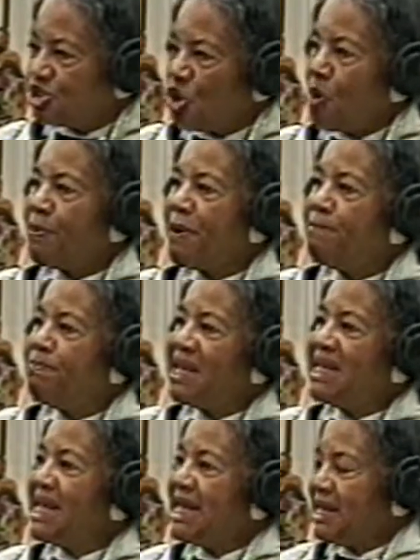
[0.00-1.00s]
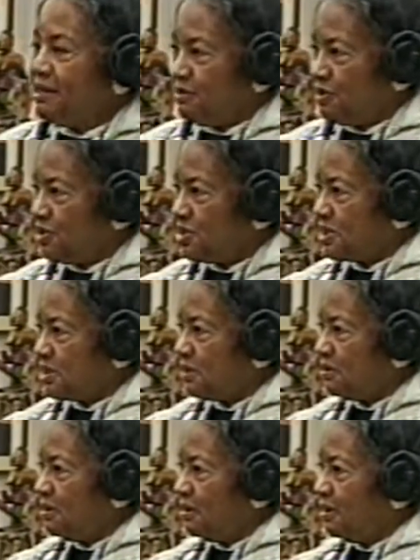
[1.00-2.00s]
super beings
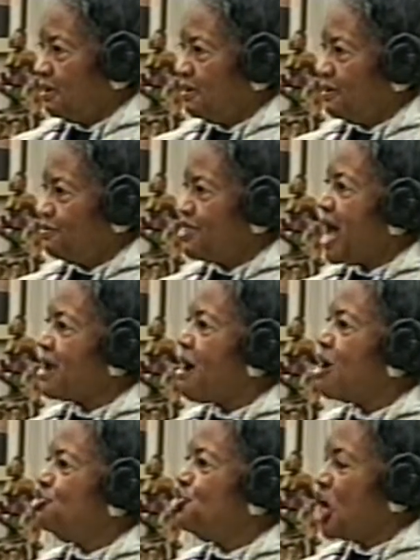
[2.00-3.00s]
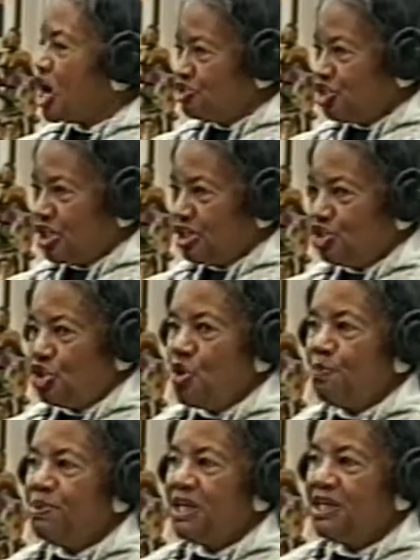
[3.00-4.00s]
that are judges,
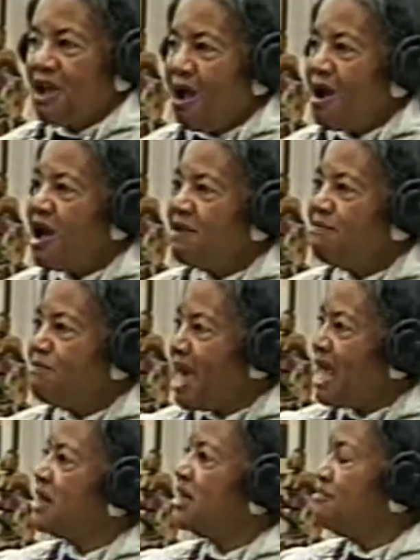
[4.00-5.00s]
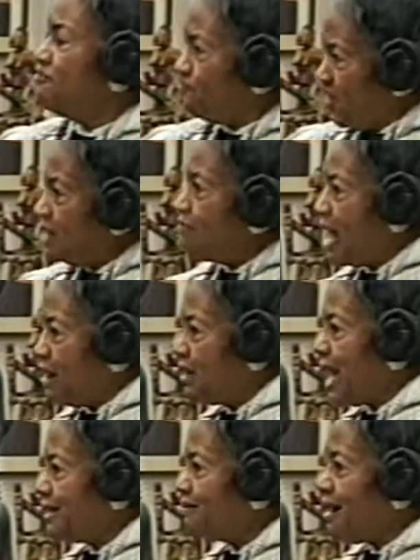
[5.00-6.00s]
you beyond male and female
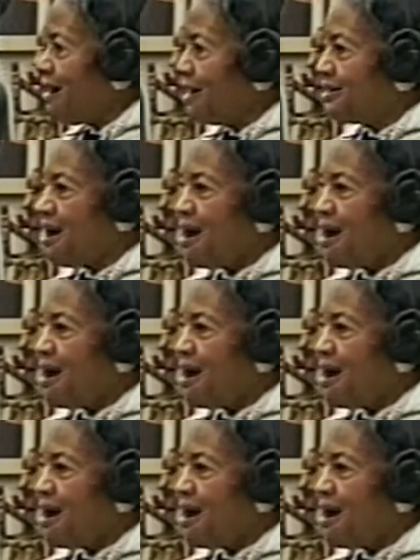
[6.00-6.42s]
like God.